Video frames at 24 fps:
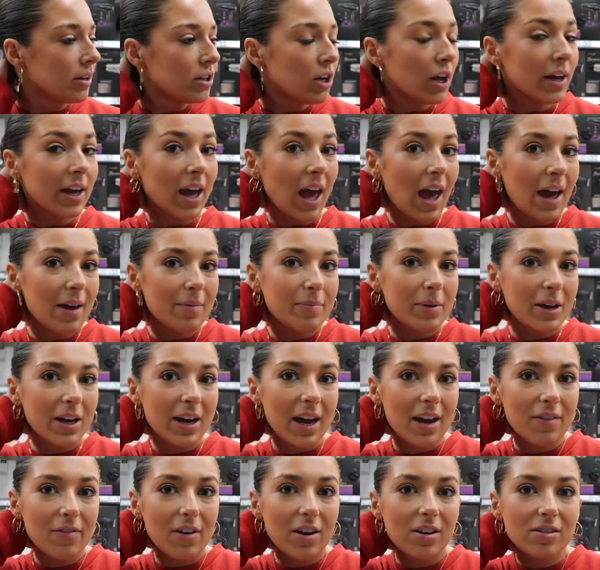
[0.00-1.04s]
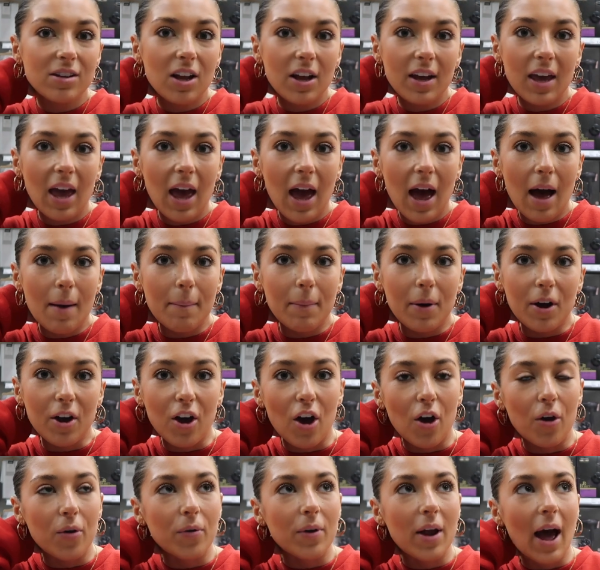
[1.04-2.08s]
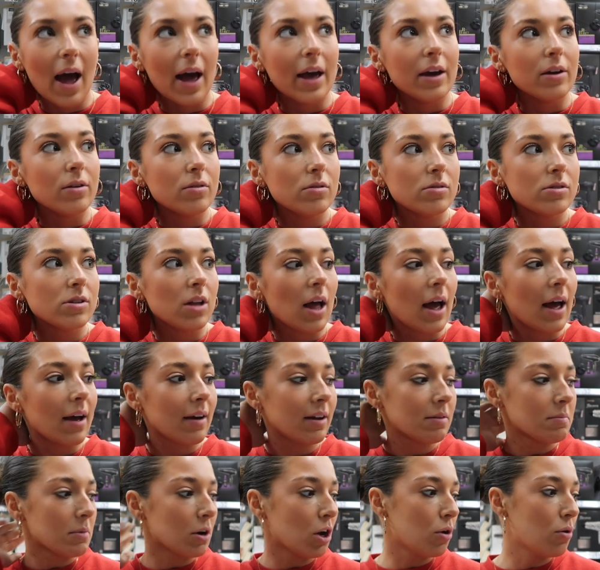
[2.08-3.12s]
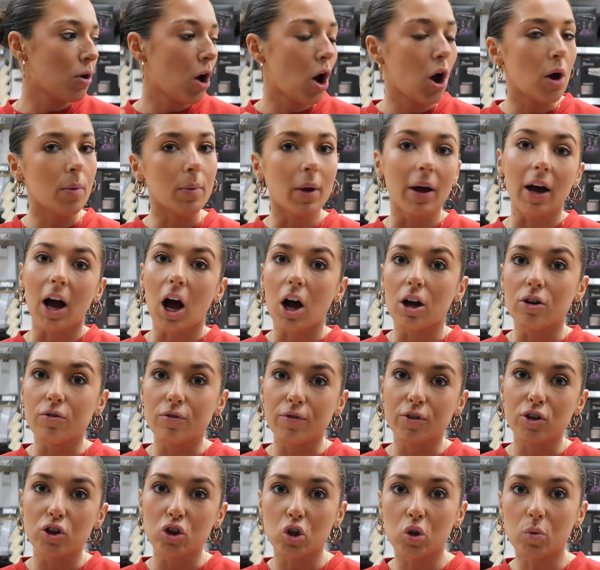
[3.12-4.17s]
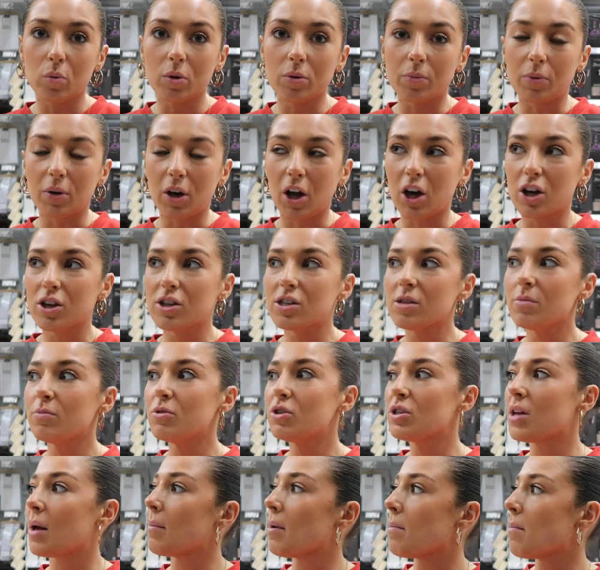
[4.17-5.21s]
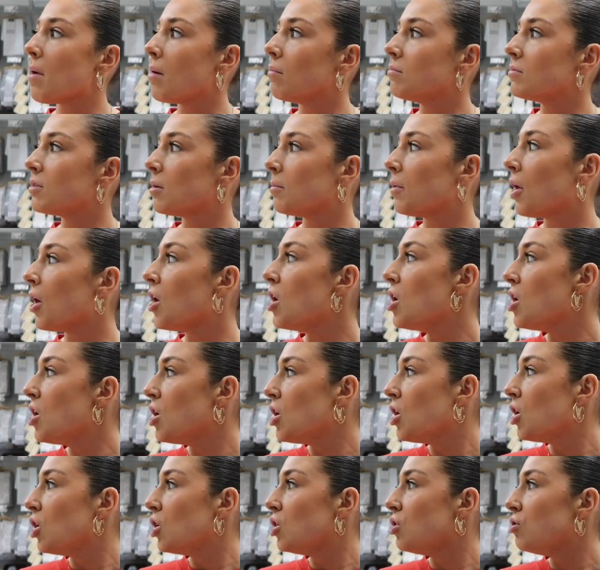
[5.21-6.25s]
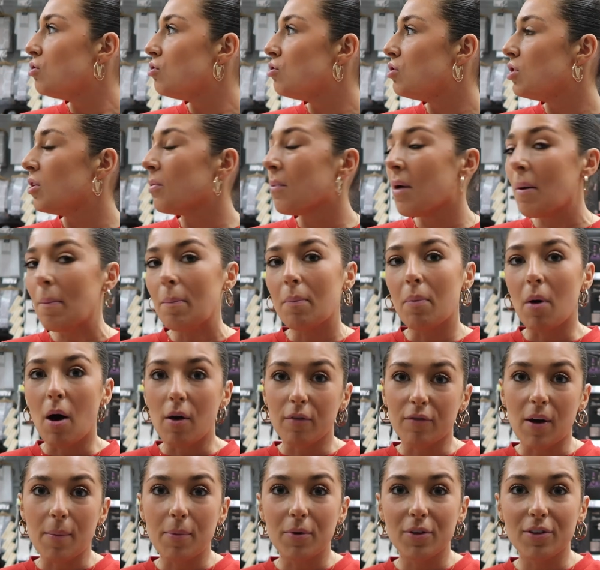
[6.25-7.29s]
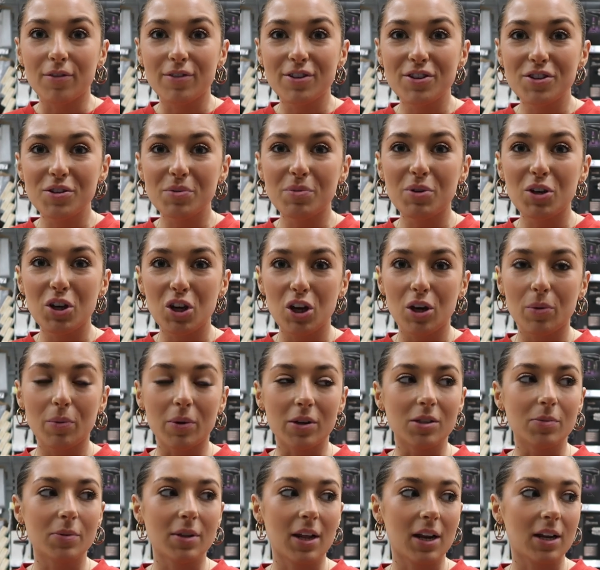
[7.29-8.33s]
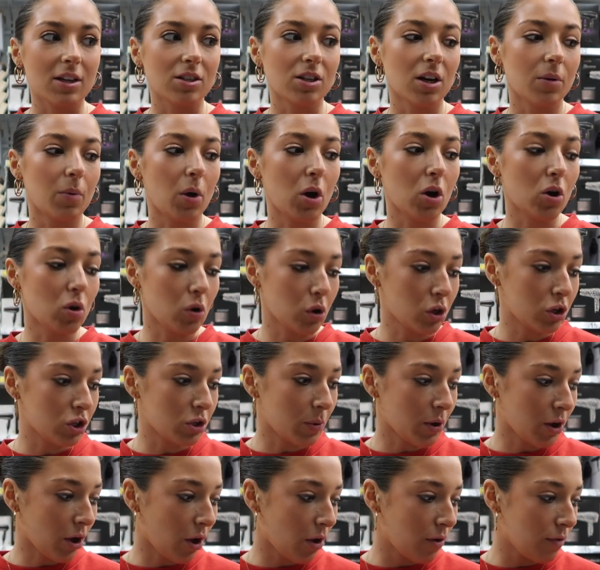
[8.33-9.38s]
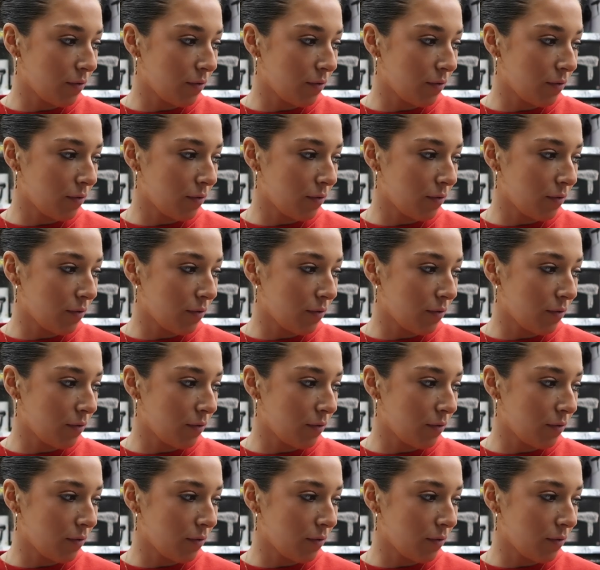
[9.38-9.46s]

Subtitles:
Like, if I was like at my own house, like I had my own home, like I for sure would, but like, because I'm just at my mum's, I'm like, do I bother? But there is some cute ones, but then it's like, what colour do I go